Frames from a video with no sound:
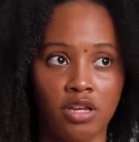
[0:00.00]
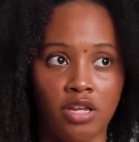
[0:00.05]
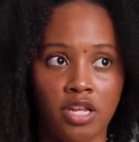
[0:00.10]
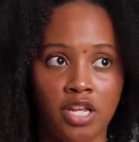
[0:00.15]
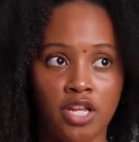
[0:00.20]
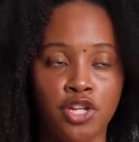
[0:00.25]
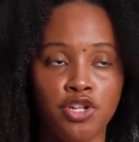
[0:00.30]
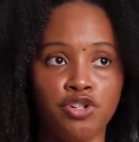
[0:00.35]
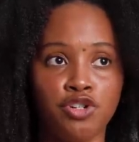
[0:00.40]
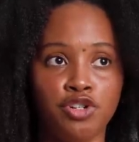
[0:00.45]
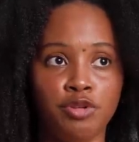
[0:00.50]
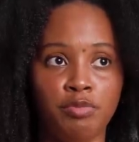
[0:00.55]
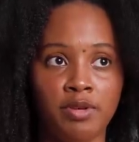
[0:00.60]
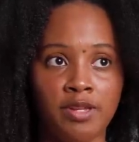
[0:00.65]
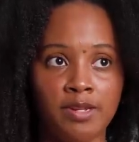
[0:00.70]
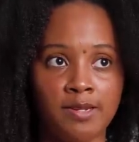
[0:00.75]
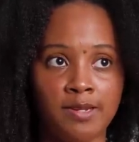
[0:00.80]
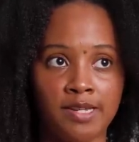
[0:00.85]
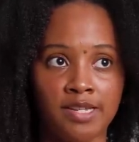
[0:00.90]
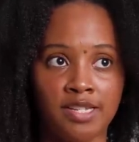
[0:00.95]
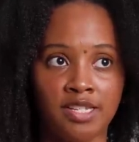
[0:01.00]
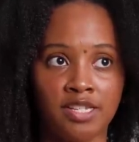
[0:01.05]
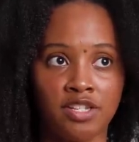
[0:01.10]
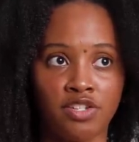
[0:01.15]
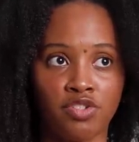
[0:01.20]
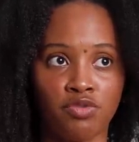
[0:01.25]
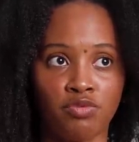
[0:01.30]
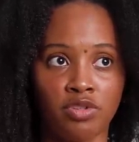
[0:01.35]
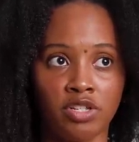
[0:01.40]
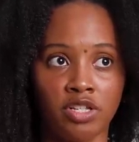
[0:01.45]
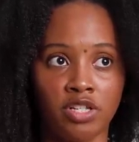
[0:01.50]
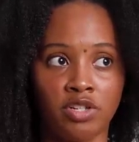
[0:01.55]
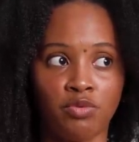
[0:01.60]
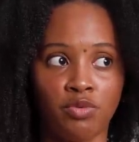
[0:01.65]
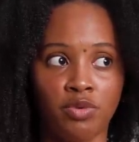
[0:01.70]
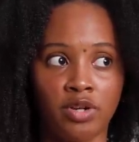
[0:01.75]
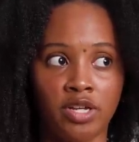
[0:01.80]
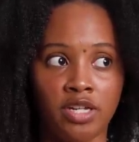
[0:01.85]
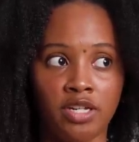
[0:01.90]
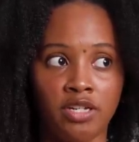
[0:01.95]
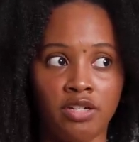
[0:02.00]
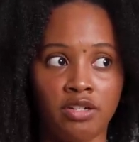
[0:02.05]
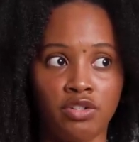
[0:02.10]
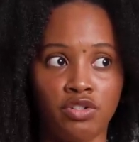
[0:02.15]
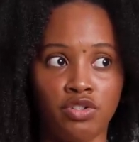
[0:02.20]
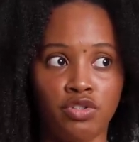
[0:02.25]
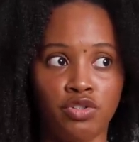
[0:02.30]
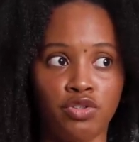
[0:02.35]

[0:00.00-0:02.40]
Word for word: And interdependence is really when